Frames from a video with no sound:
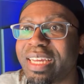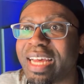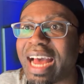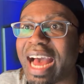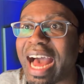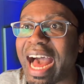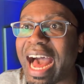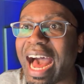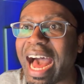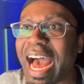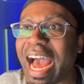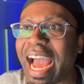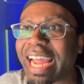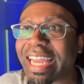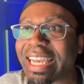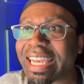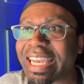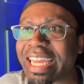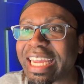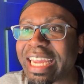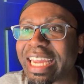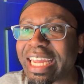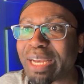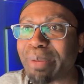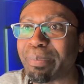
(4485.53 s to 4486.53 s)

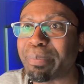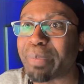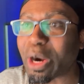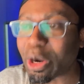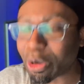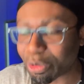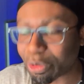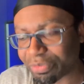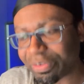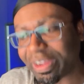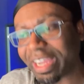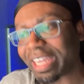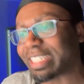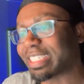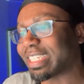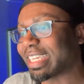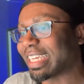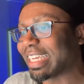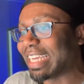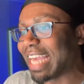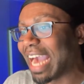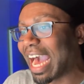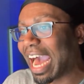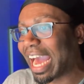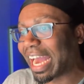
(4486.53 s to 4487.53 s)
Eileen.
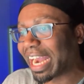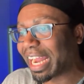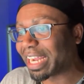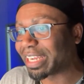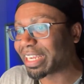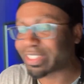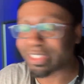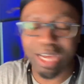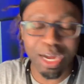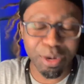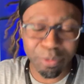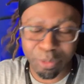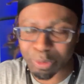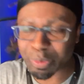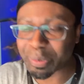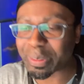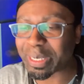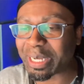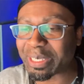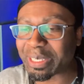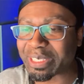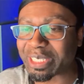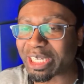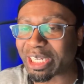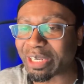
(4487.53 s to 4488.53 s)
Perfect. Got it. So I was
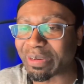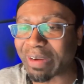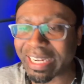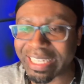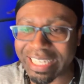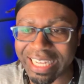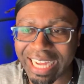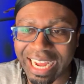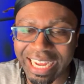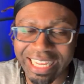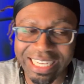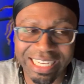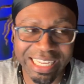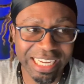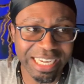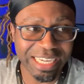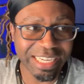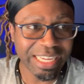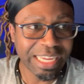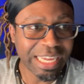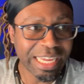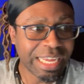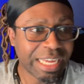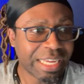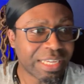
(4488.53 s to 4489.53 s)
pronouncing it correctly.
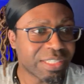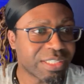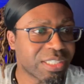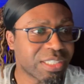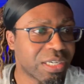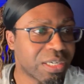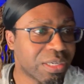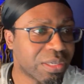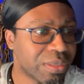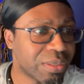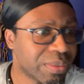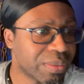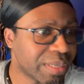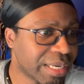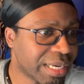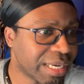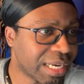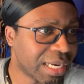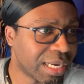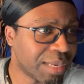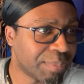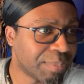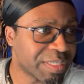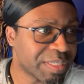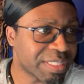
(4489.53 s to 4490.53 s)
Eileen.
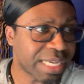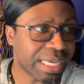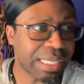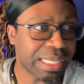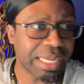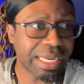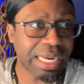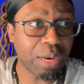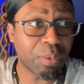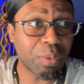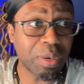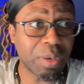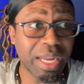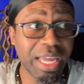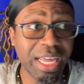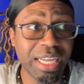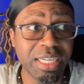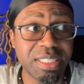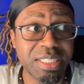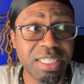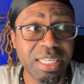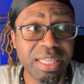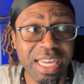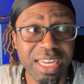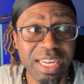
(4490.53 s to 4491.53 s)
So Miss Eileen, I went ahead and
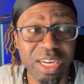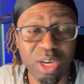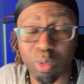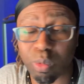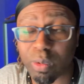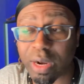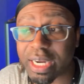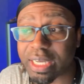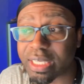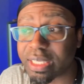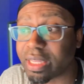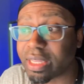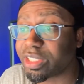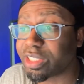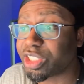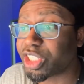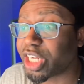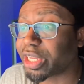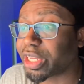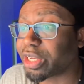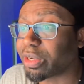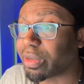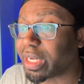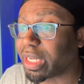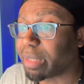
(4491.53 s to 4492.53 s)
sent that direct.
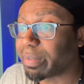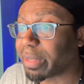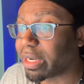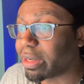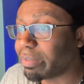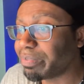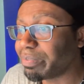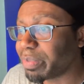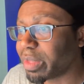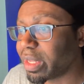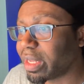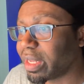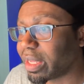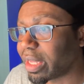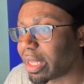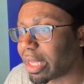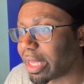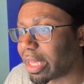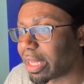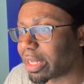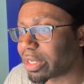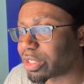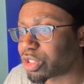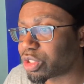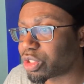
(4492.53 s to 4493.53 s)
Check your email.
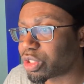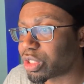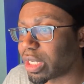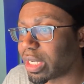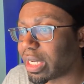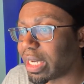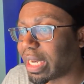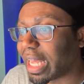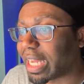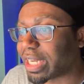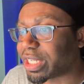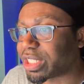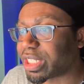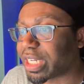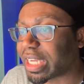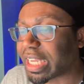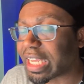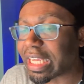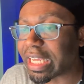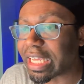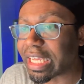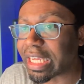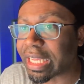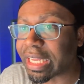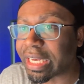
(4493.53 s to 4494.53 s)
It should let you
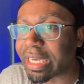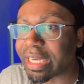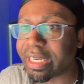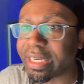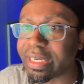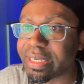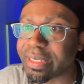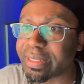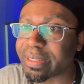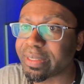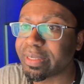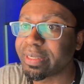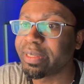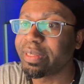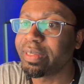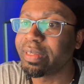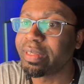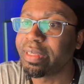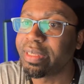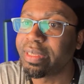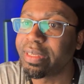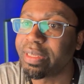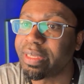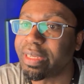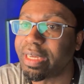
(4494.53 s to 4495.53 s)
in.
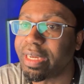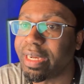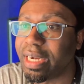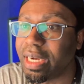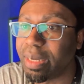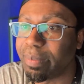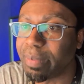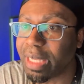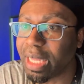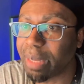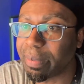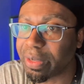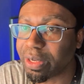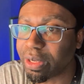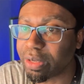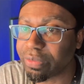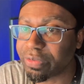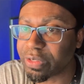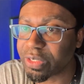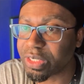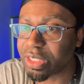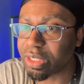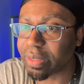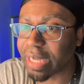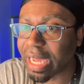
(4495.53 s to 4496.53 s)
Let me know if
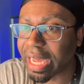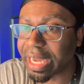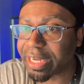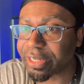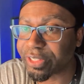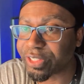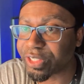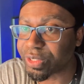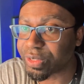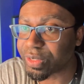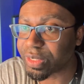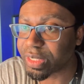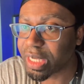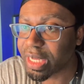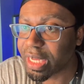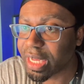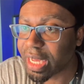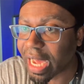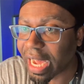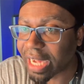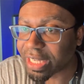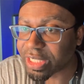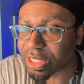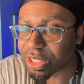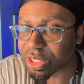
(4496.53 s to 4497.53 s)
you still got issues.
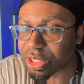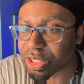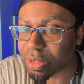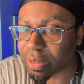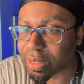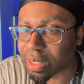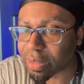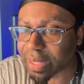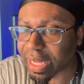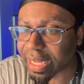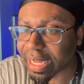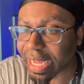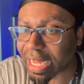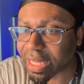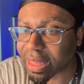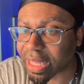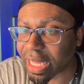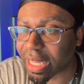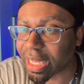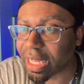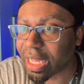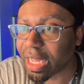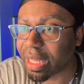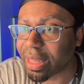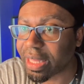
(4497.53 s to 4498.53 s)
I just joined. Okay, got
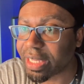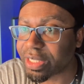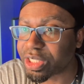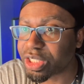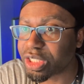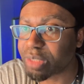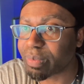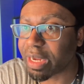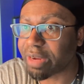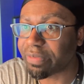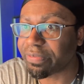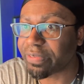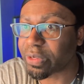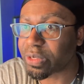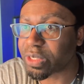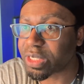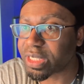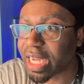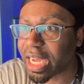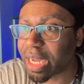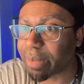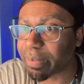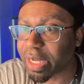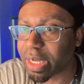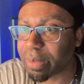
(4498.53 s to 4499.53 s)
that. This is my first
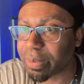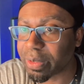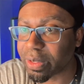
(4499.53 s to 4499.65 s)
time coming